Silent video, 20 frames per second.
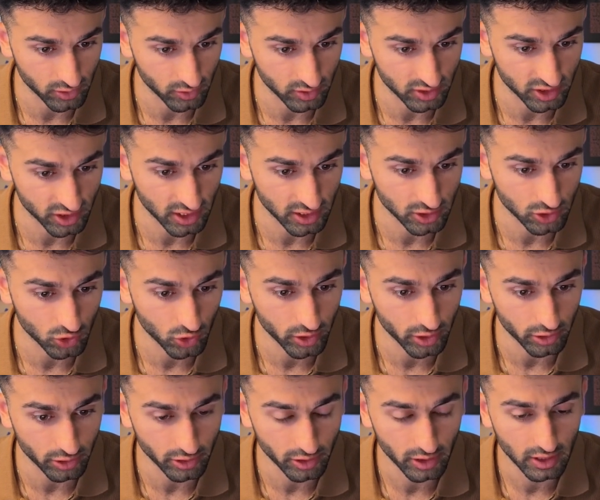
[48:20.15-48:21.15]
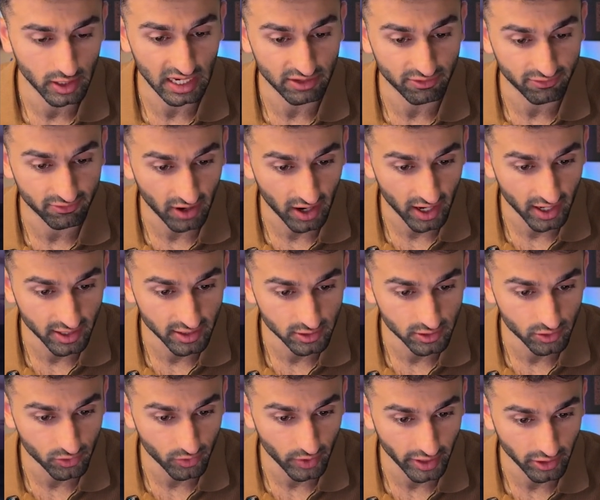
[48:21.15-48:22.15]
So it just gets triggered. It
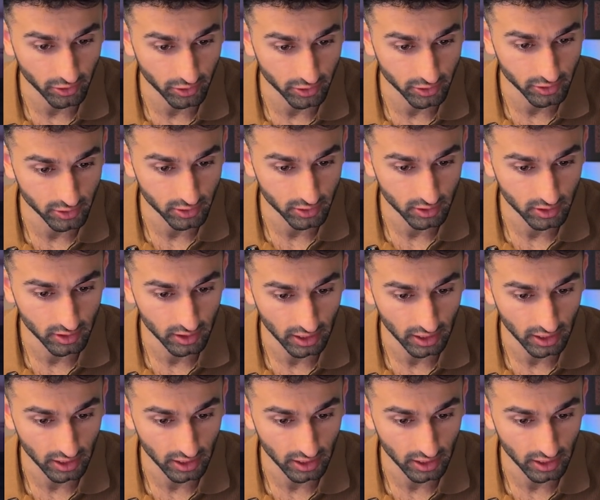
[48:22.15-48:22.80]
finds the records.